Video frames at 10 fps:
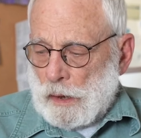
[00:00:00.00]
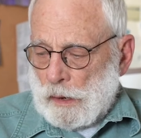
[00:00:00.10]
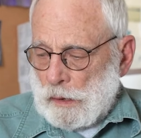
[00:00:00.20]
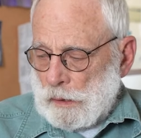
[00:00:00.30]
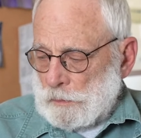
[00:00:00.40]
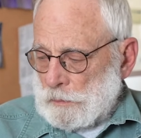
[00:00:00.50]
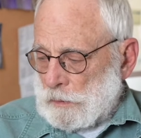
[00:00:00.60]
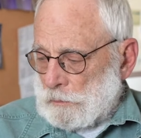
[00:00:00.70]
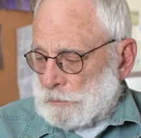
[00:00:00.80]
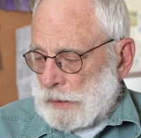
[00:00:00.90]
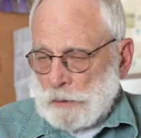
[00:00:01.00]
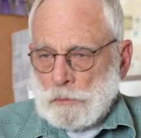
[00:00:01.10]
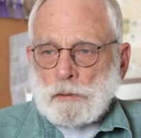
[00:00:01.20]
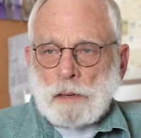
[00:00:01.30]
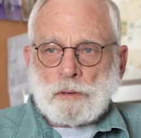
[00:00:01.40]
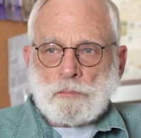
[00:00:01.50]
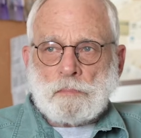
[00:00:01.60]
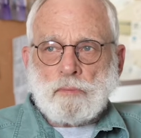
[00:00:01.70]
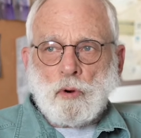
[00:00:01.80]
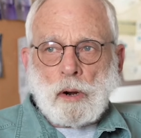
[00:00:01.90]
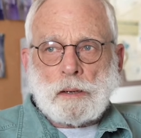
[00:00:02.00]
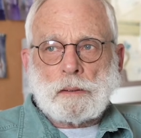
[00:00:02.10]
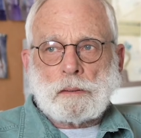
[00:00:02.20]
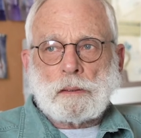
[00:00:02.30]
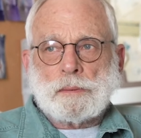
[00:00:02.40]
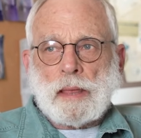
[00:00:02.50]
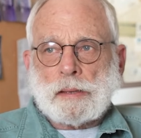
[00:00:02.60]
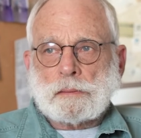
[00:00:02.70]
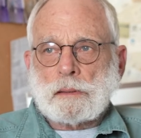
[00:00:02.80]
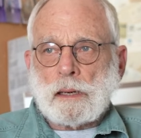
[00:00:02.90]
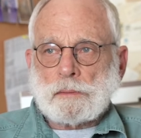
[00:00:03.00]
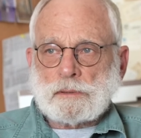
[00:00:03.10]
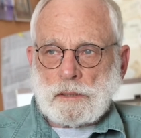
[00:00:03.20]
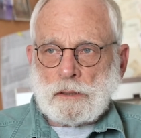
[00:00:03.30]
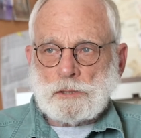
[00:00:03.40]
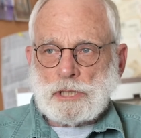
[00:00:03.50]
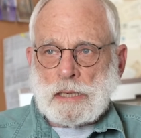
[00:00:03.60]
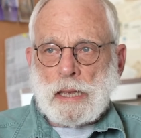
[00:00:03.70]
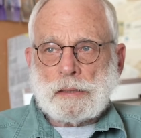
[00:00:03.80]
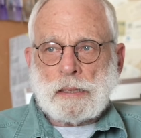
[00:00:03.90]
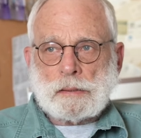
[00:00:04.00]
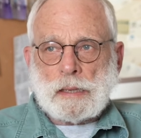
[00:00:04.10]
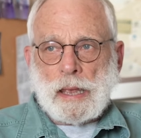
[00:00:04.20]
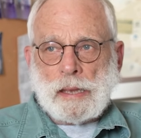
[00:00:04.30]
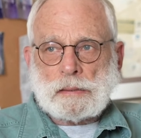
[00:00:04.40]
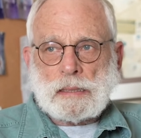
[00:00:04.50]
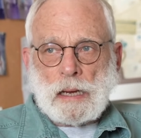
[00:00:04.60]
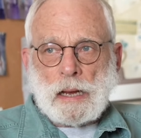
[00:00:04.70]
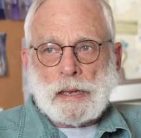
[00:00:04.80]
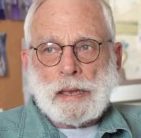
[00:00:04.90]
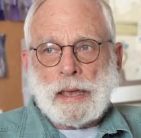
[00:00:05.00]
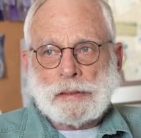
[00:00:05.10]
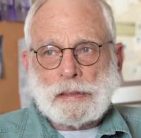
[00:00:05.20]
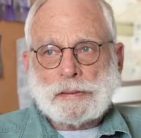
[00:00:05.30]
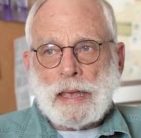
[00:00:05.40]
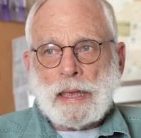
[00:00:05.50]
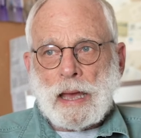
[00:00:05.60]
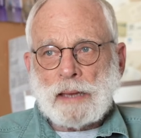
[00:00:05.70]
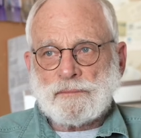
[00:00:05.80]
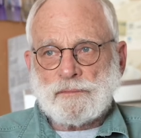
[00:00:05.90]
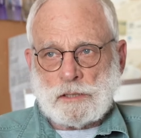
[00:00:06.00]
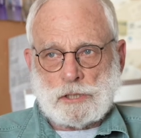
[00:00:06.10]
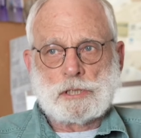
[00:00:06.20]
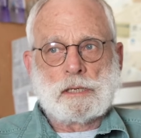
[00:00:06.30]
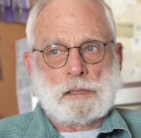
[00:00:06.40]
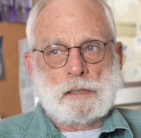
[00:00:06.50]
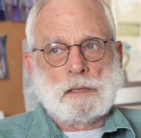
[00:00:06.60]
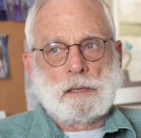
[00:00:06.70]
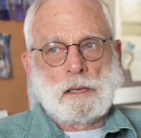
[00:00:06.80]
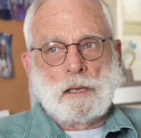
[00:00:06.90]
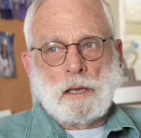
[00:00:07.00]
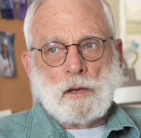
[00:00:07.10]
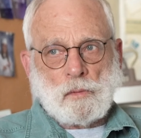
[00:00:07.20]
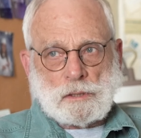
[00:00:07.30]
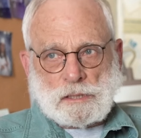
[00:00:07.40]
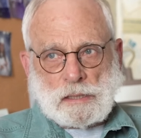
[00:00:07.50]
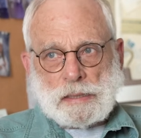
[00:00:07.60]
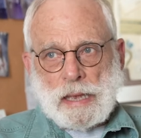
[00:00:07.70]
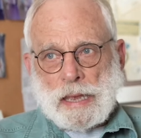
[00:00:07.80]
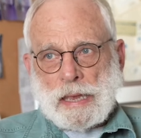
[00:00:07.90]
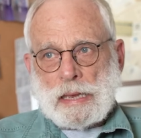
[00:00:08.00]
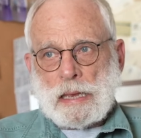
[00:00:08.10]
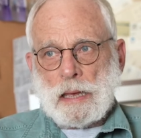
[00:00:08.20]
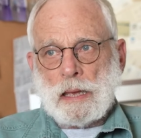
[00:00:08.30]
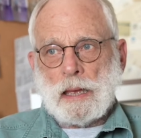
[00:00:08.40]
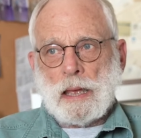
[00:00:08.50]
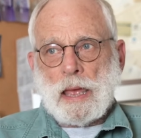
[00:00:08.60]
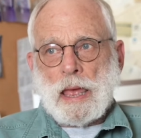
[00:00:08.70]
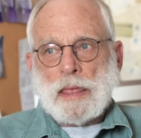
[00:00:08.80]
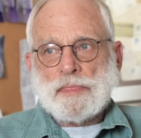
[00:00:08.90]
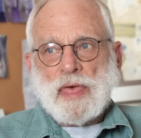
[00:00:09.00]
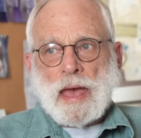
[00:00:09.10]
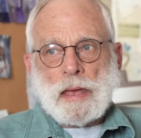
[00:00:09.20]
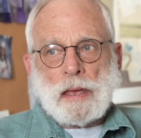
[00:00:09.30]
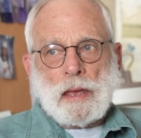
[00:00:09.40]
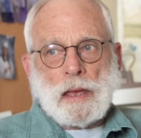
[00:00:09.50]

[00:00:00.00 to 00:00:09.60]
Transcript: Uh, but I wrote up a report that uh, to the GN and to NTI, and the day I finished it was the day that